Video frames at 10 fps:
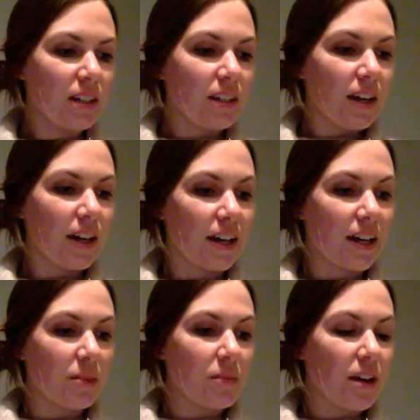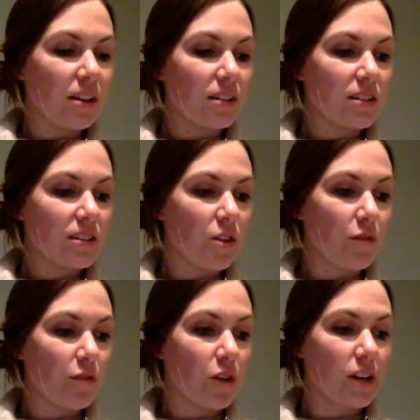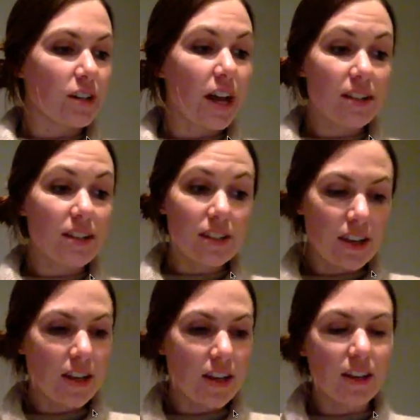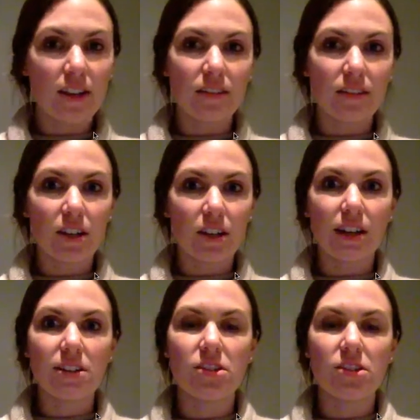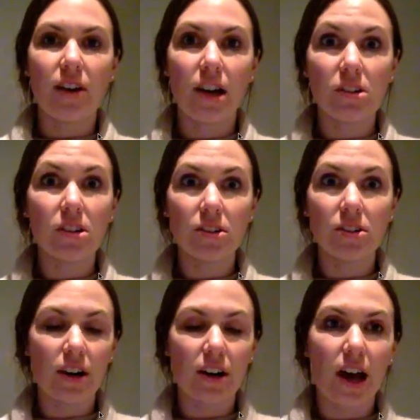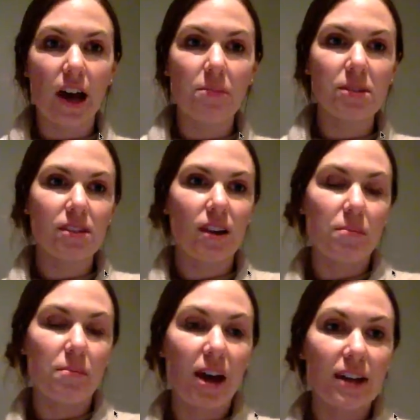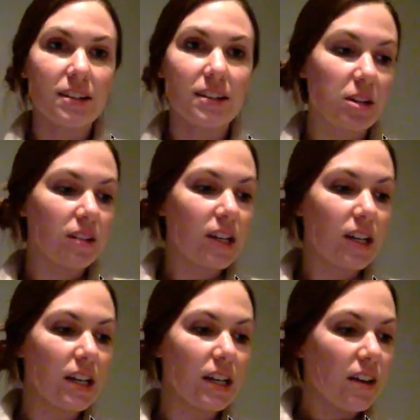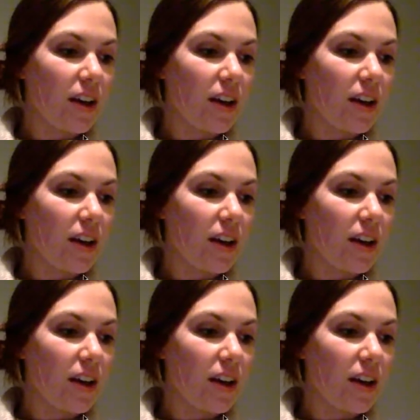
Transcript: am. So for testing and then looking into how to close our gaps academically,